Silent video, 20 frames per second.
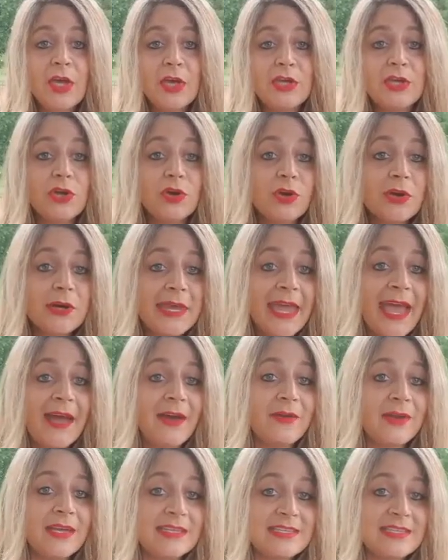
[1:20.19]
your
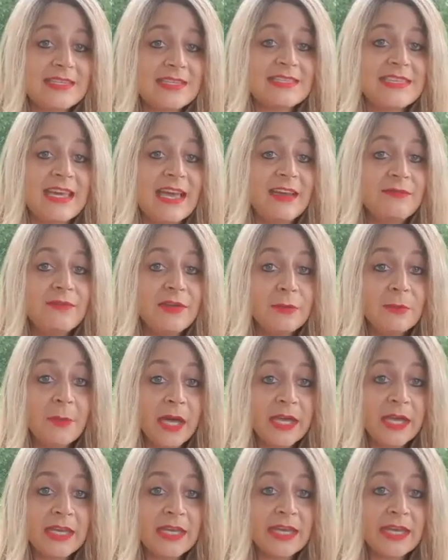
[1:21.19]
accountant to save you
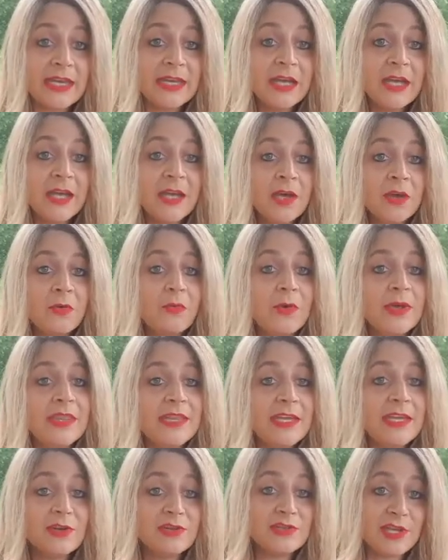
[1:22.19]
money when the
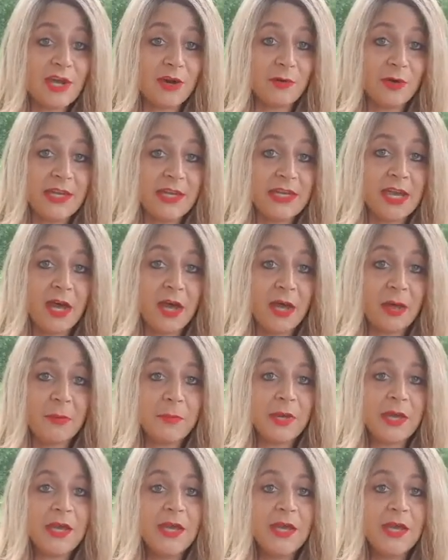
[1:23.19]
year's already up?